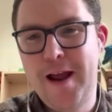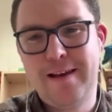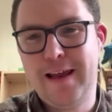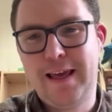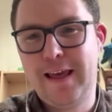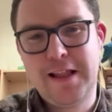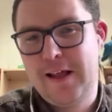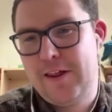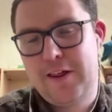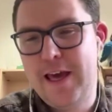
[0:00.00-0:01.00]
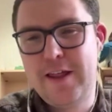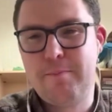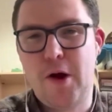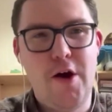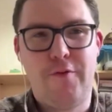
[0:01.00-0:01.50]
right? Like he's
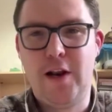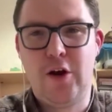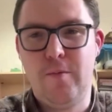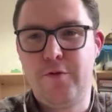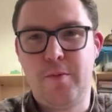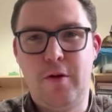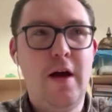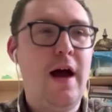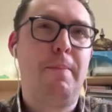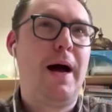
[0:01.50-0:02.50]
perfectly comfortable.